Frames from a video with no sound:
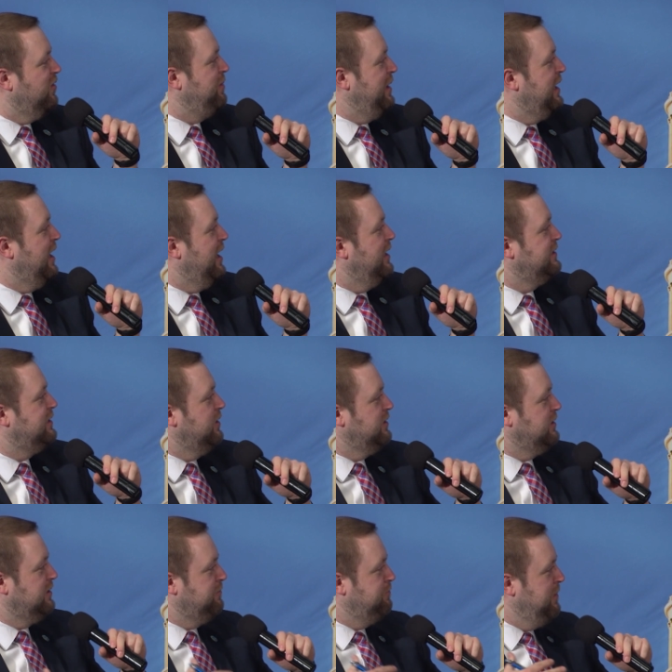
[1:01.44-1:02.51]
because
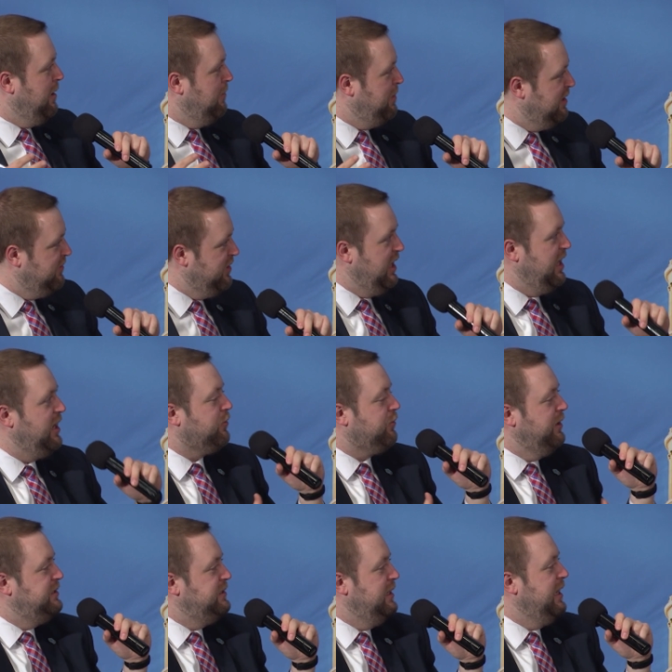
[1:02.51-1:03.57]
there's a bit of an
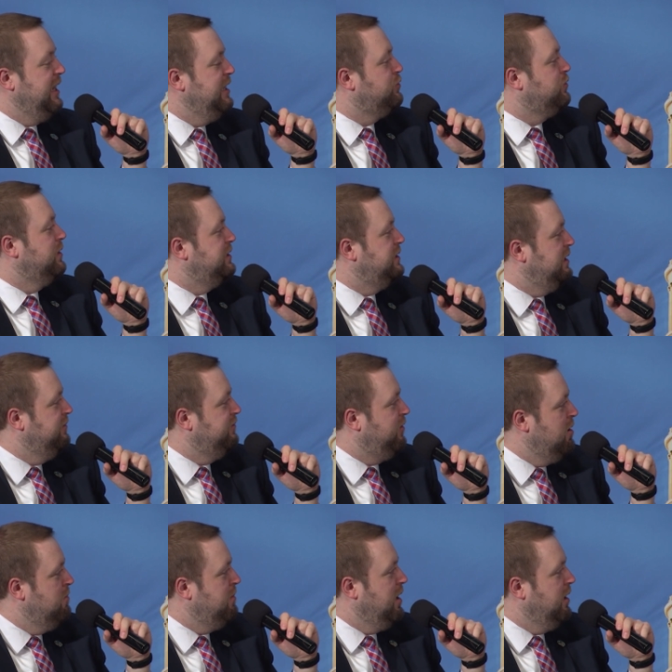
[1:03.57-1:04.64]
increasing interest in
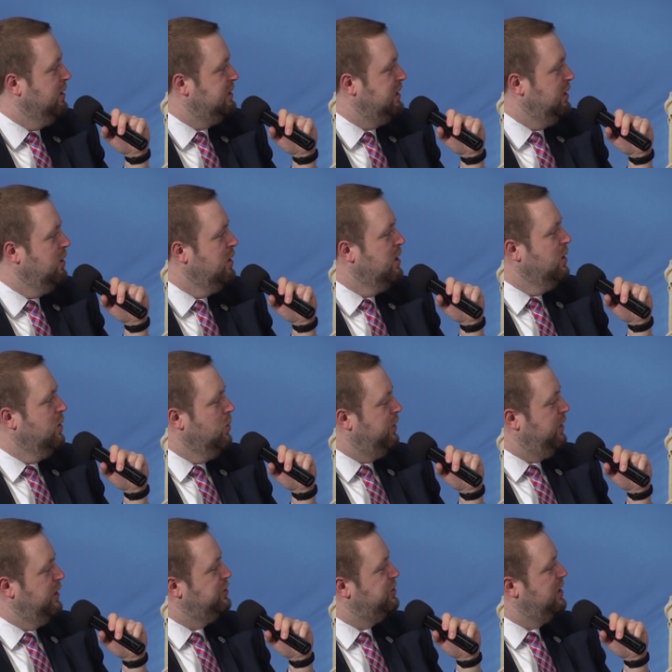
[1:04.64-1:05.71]
farm policy
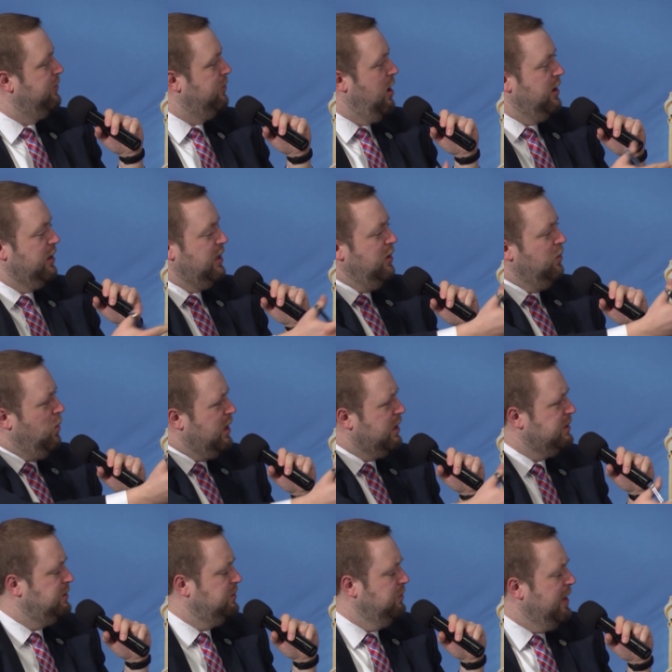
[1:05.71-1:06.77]
within Chevron. Can you walk
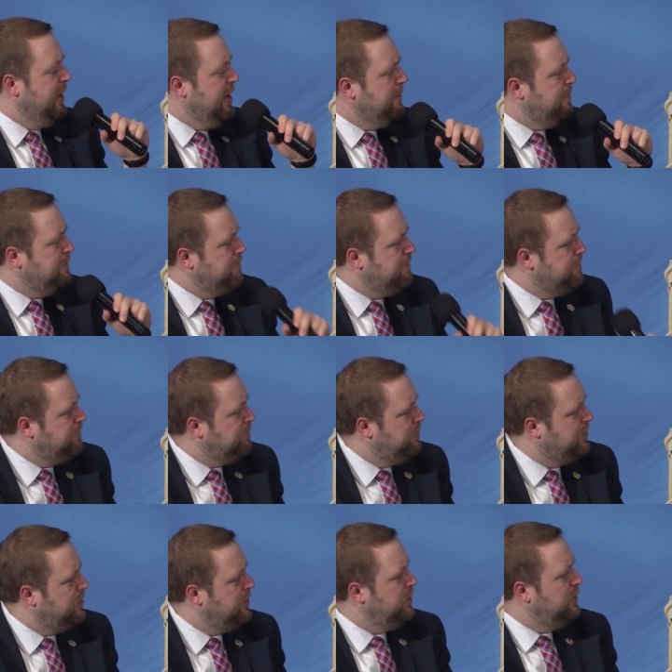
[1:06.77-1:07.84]
us through that?
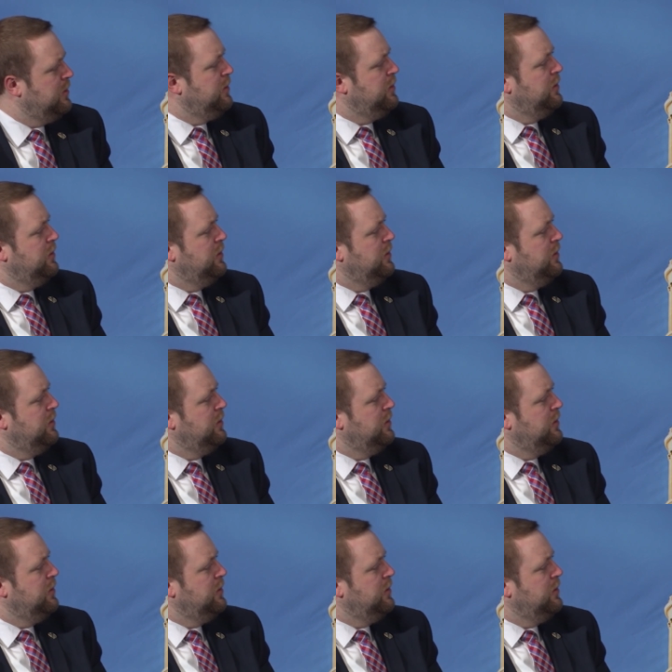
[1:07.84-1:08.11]
Well,